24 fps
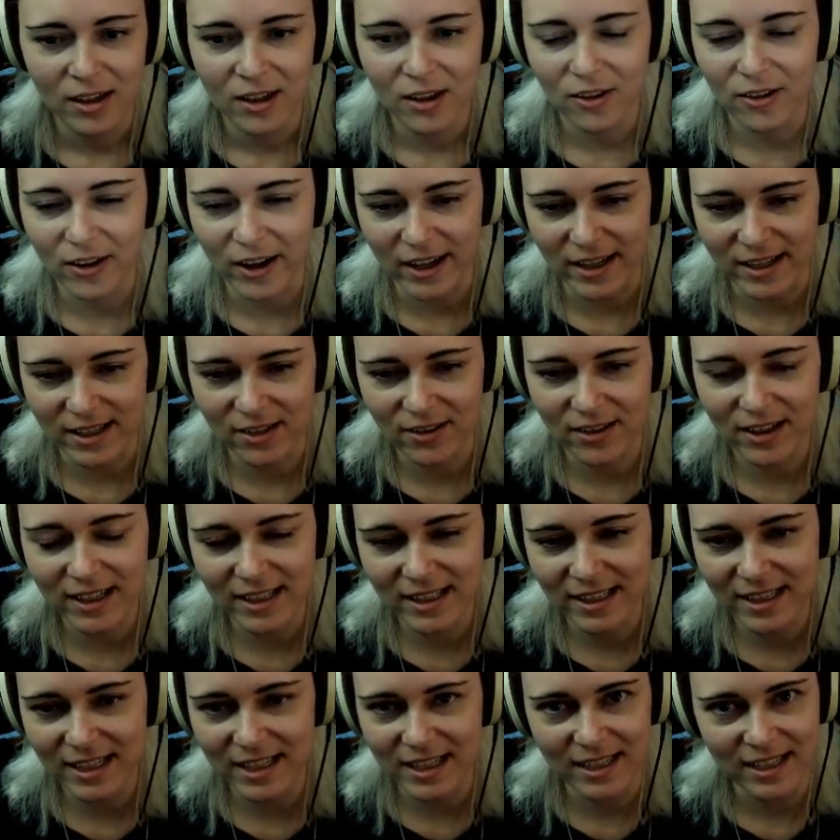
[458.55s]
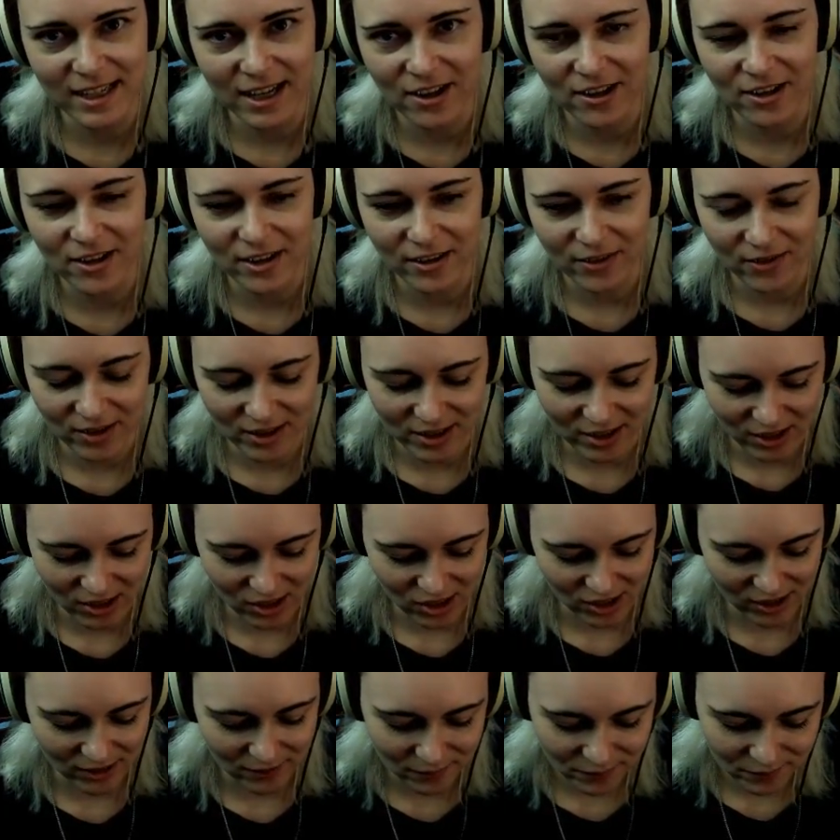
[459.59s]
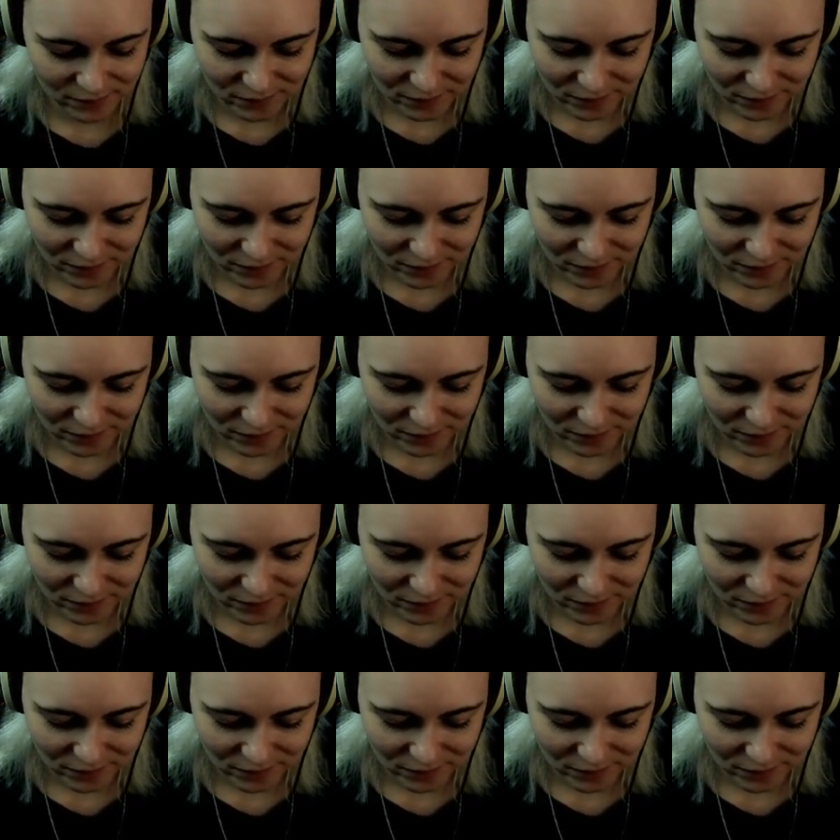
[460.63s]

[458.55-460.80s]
Okay, so that's the entirety of the dungeon.